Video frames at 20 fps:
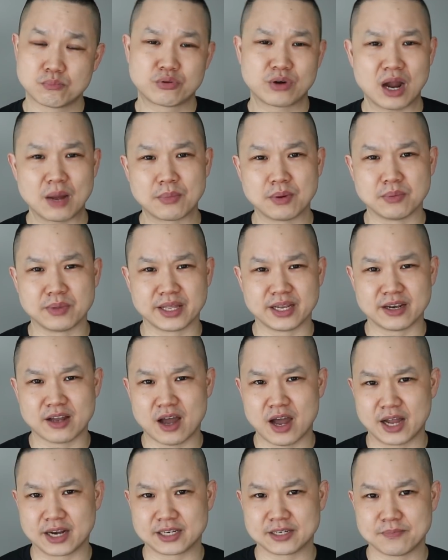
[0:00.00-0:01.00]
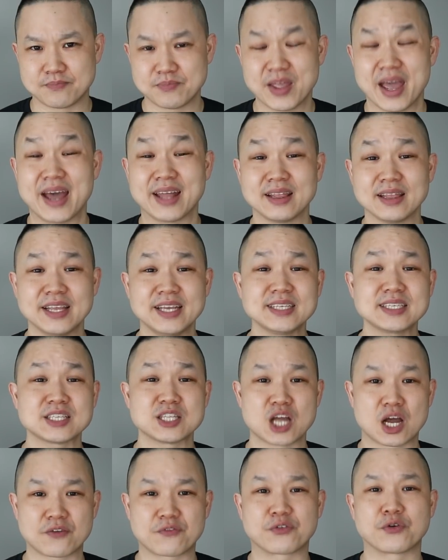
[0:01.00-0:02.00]
Probably not. At least
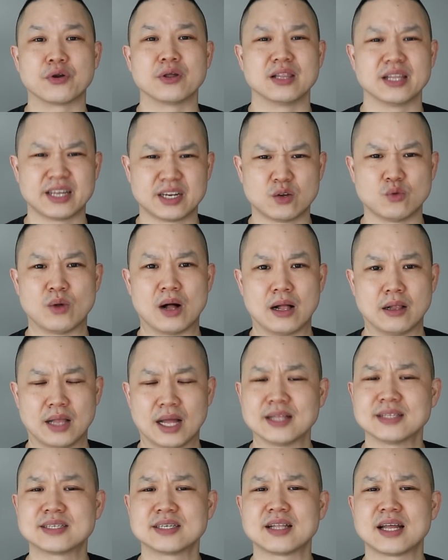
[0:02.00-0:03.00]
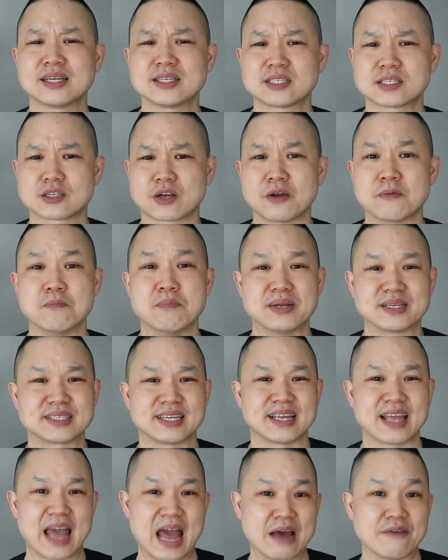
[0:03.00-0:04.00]
not for a little while, until I start
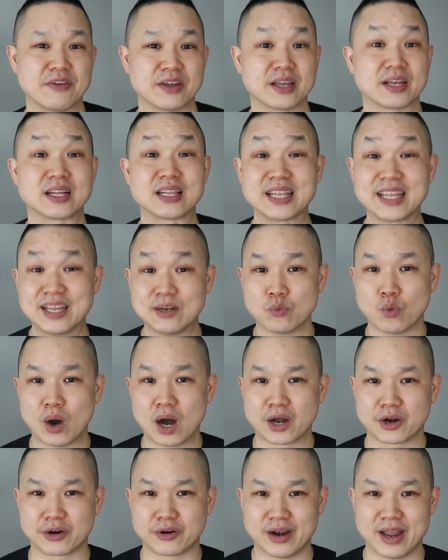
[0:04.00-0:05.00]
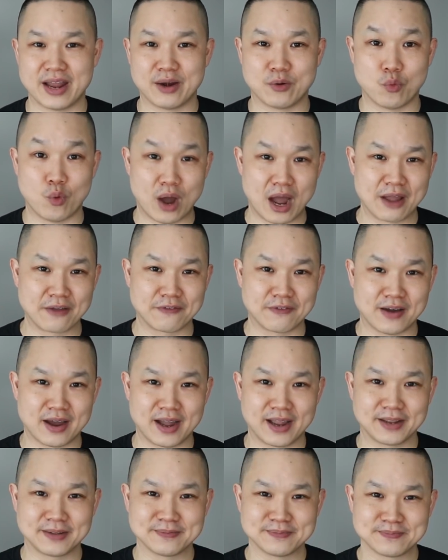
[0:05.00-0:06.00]
missing having clean water and
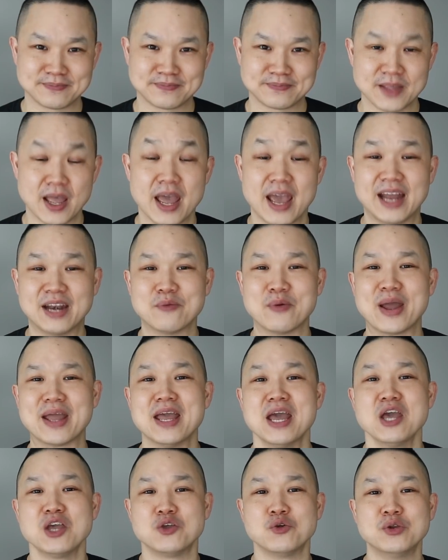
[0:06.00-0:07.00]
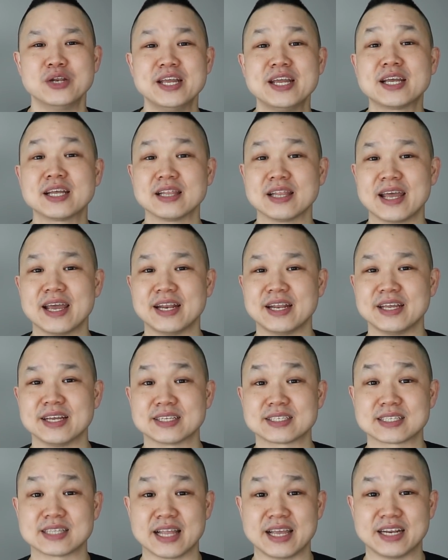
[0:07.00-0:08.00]
Wi-Fi. Anyway, Unique Lady
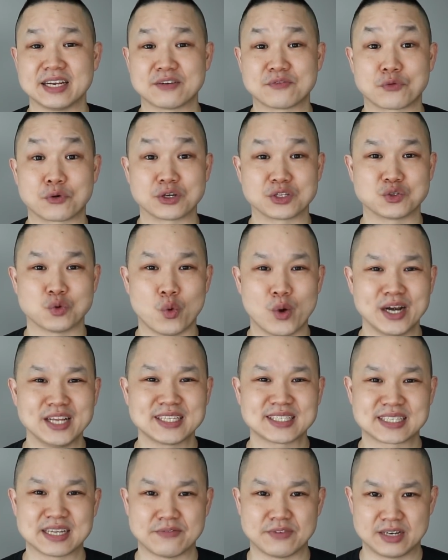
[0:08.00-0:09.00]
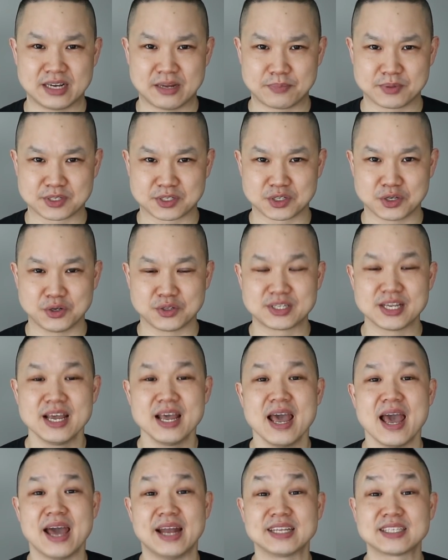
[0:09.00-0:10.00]
is slated for 27 episodes
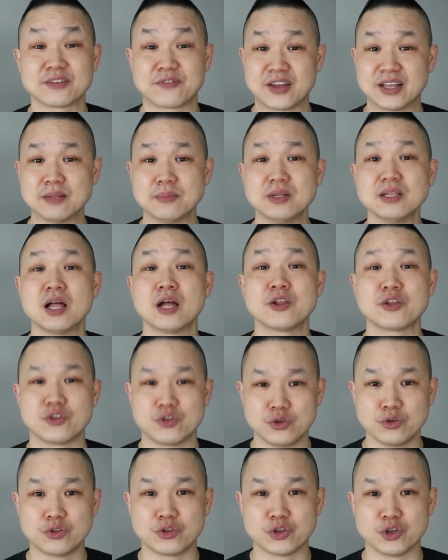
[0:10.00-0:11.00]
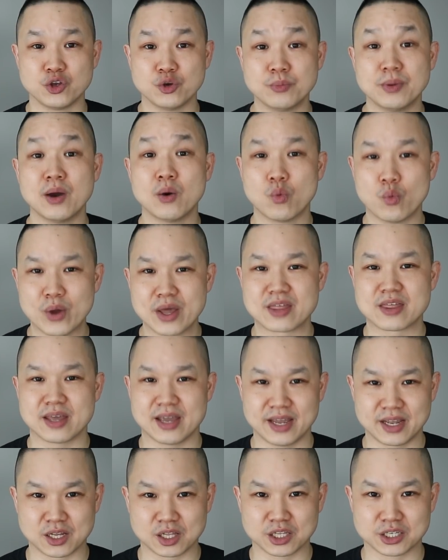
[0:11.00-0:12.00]
and is available on YouTube
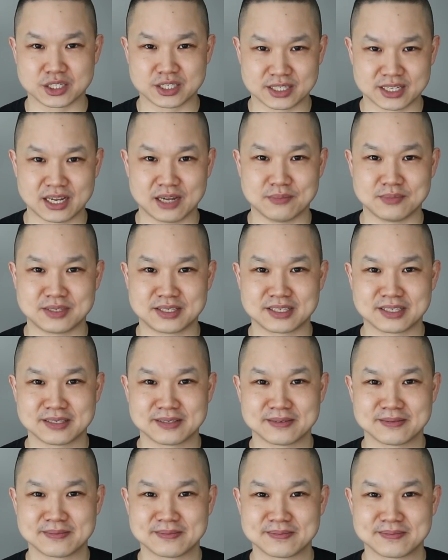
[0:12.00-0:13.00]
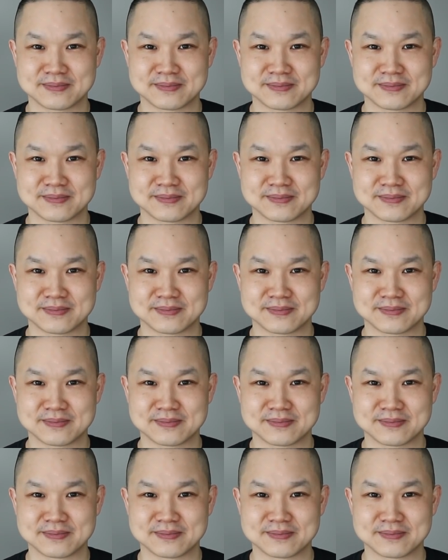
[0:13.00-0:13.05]
with English subs.